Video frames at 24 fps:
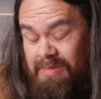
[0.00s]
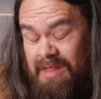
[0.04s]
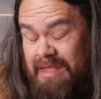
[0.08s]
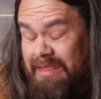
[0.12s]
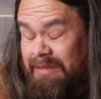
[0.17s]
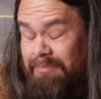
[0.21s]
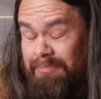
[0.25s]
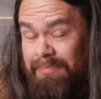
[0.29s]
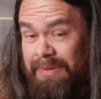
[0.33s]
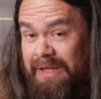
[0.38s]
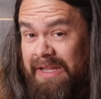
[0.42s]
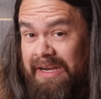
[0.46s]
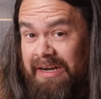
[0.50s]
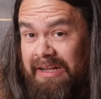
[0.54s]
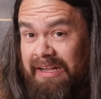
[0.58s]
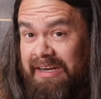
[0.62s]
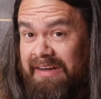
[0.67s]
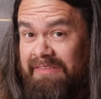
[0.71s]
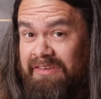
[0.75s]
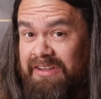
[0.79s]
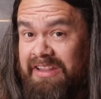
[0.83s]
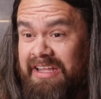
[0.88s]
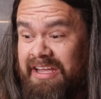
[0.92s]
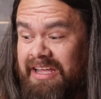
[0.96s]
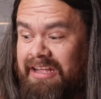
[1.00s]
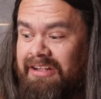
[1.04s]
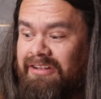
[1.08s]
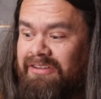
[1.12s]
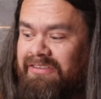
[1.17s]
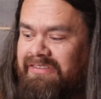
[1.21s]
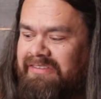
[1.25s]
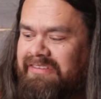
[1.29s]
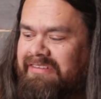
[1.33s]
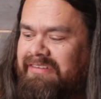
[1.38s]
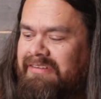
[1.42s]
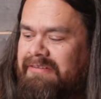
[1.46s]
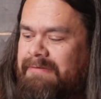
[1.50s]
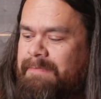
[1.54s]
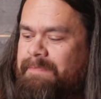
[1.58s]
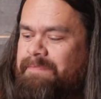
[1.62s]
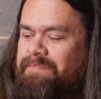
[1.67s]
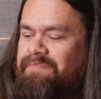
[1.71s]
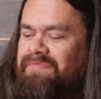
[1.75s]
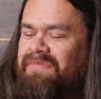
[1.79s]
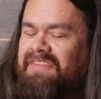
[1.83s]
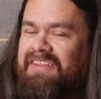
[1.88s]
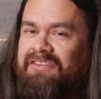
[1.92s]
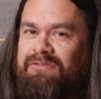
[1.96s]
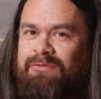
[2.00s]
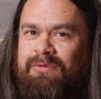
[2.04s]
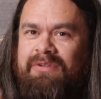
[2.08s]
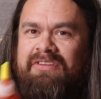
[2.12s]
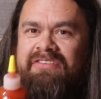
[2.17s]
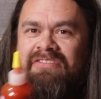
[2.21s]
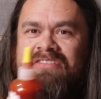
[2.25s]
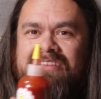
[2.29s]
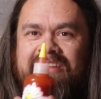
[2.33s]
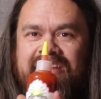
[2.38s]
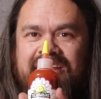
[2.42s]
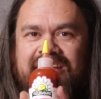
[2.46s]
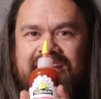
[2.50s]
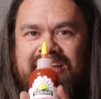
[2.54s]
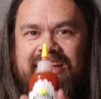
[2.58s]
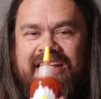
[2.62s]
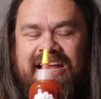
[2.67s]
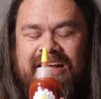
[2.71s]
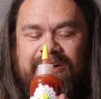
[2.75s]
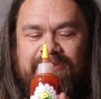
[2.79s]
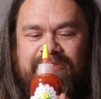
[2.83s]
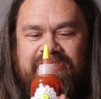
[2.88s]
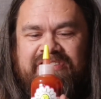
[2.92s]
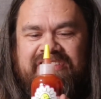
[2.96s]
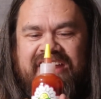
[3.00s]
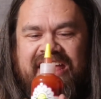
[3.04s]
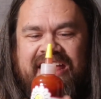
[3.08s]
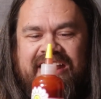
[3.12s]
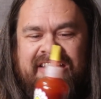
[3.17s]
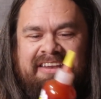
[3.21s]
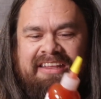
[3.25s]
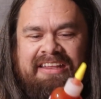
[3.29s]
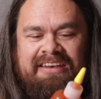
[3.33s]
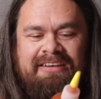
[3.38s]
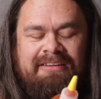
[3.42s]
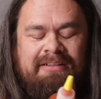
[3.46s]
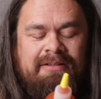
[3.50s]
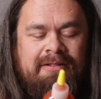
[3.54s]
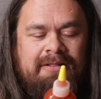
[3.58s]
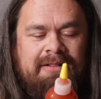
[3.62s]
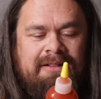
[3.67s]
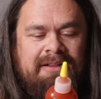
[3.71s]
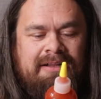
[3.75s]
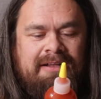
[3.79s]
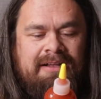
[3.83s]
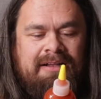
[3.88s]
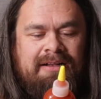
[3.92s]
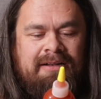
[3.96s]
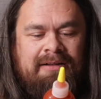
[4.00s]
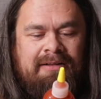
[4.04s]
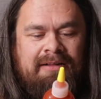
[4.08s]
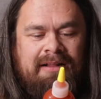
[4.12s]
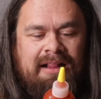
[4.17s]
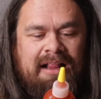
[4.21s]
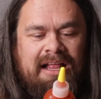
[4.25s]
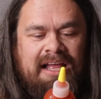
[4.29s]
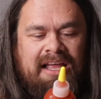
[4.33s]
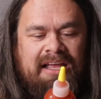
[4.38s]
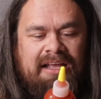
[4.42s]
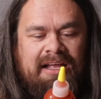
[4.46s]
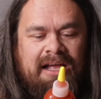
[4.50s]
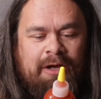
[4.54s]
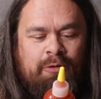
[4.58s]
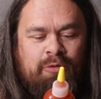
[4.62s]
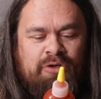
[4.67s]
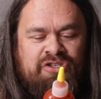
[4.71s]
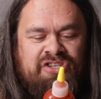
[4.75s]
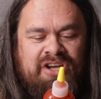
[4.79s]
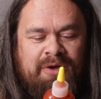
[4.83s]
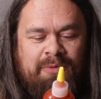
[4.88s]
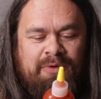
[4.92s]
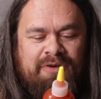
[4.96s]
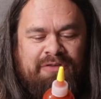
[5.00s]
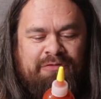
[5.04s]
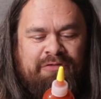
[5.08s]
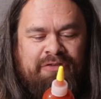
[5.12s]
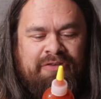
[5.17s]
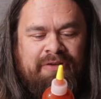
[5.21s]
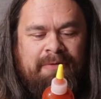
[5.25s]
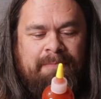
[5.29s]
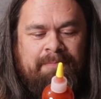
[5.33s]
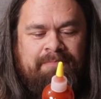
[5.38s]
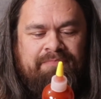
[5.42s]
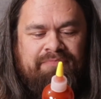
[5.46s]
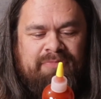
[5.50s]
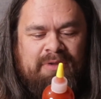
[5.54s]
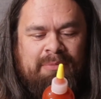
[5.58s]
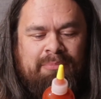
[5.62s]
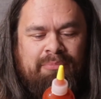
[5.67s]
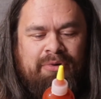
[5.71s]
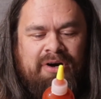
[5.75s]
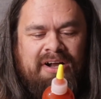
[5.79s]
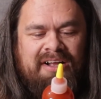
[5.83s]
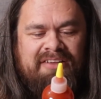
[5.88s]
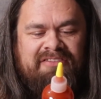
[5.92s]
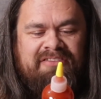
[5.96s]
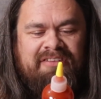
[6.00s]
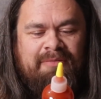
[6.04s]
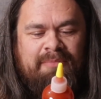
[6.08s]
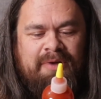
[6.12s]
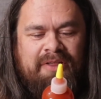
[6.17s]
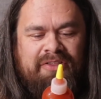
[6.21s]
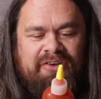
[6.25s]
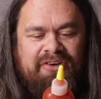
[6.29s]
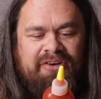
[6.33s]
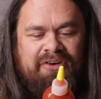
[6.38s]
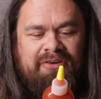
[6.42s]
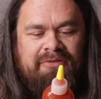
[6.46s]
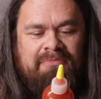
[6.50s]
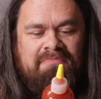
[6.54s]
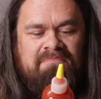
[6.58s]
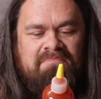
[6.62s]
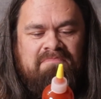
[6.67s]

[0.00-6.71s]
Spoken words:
But on everything else, this was outstanding. I wish I would have brought some other